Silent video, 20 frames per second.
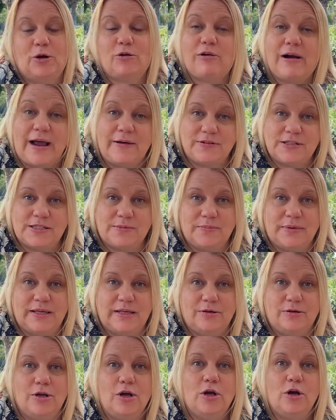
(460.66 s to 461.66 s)

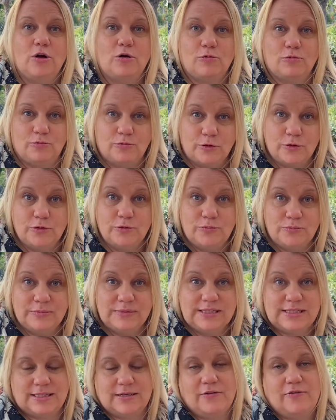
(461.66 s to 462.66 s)
craftsman
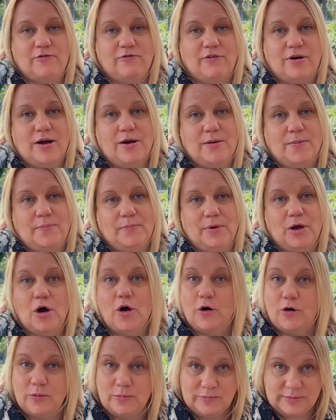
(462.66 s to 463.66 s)
rooms from
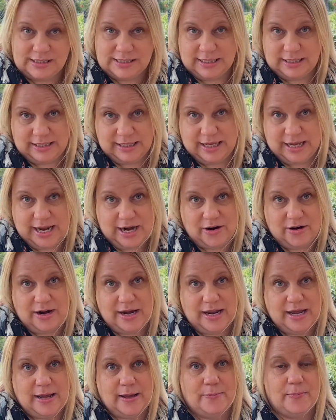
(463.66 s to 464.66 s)
homes in the
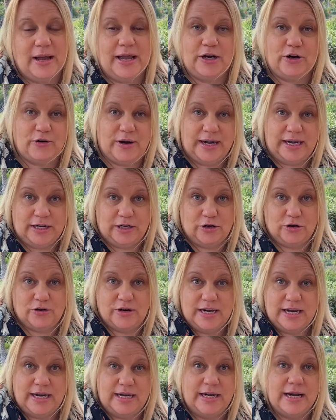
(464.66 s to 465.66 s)
area by Green and
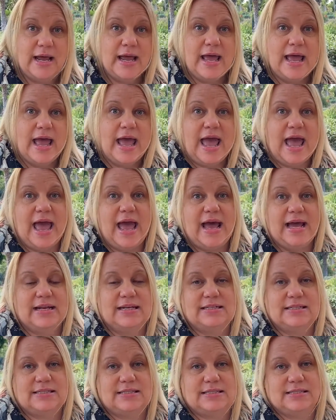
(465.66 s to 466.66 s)
Green.
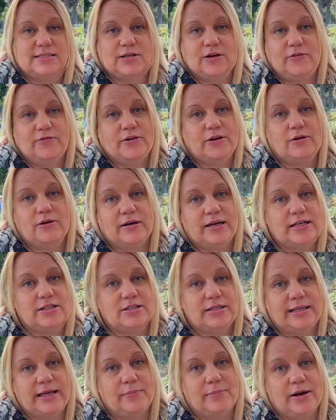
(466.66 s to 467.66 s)
And so if you're
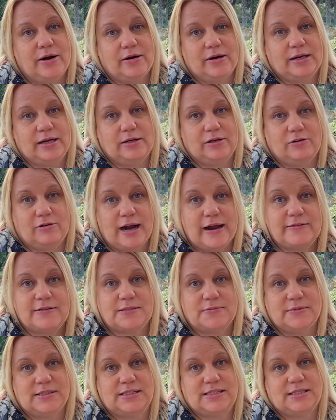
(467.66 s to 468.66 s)
into the American
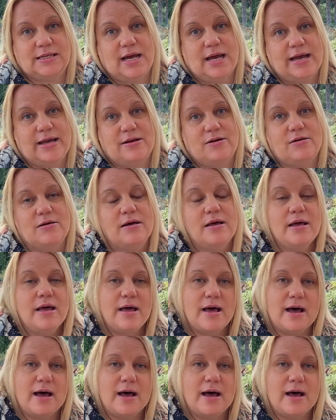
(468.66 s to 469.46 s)
craftsman style,